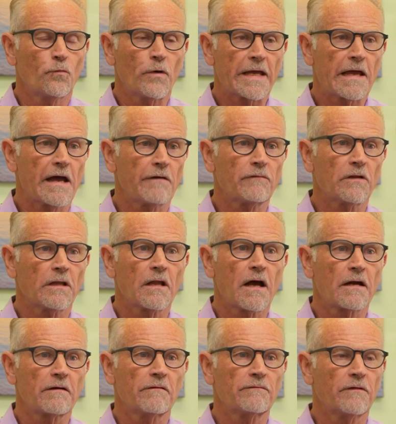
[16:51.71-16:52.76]
We have a
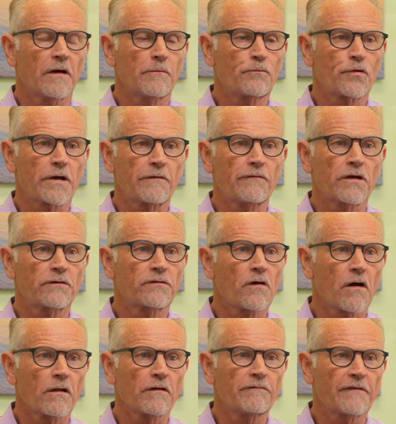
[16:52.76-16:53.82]
lot of previous
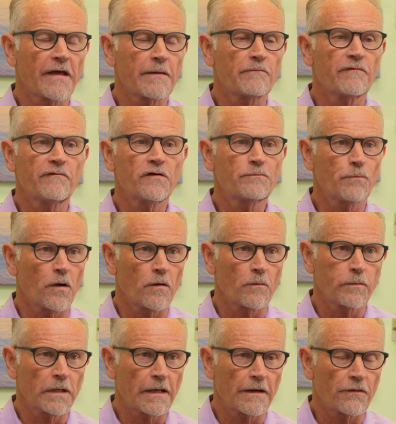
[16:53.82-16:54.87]
Hall of Fame football
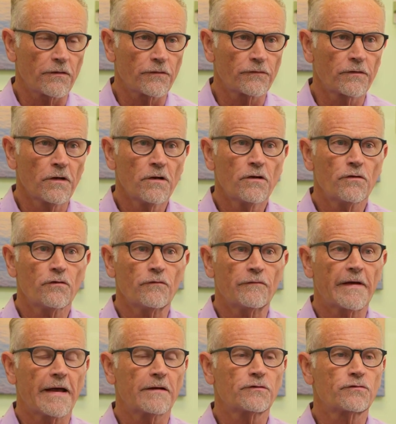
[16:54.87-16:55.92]
players who've
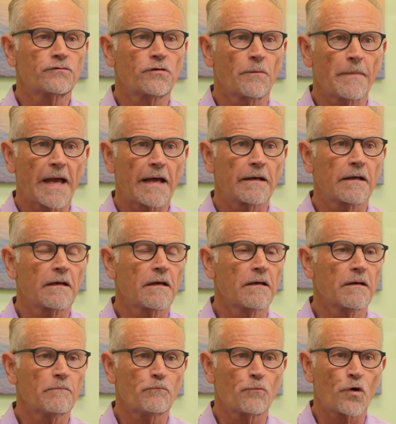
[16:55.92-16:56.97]
had traumatic
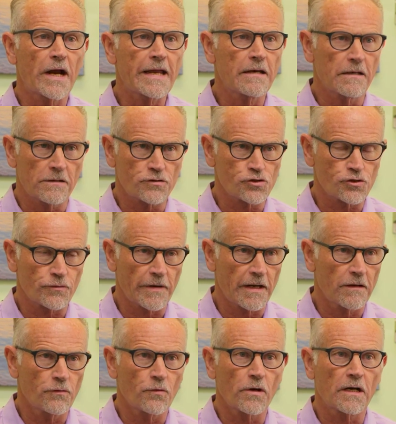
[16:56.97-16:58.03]
brain
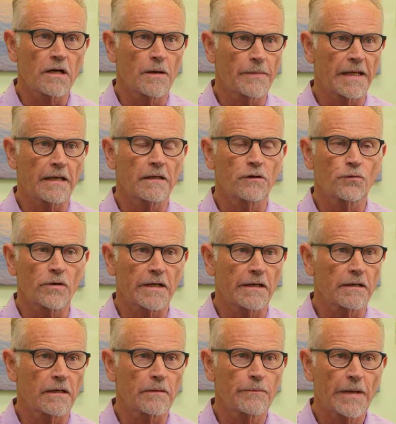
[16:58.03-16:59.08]
injury who are coming in, who are
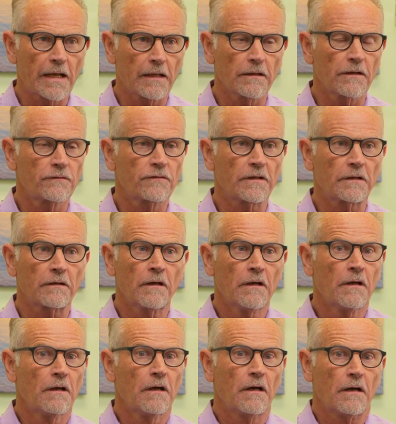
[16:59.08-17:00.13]
getting pellets. And
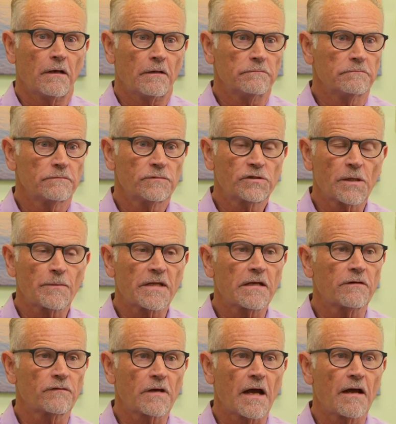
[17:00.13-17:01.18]
some of
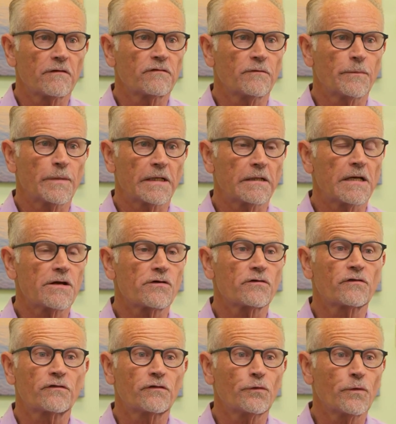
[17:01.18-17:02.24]
these guys have been near
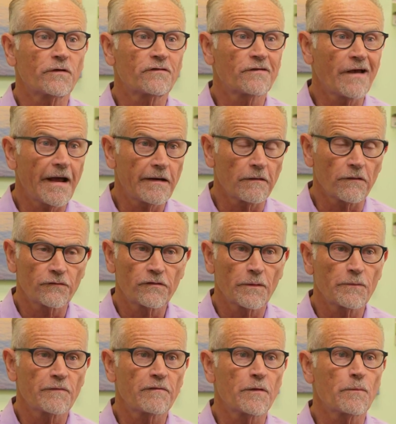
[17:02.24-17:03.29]
suicidal,
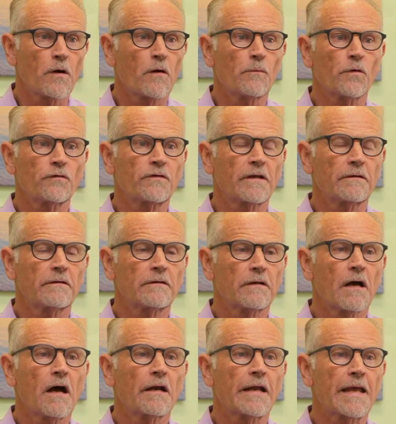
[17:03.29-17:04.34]
some of them almost
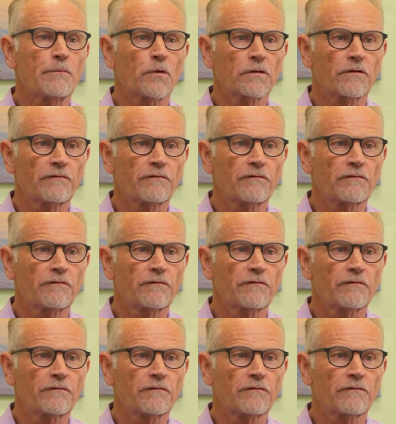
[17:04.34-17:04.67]
unable to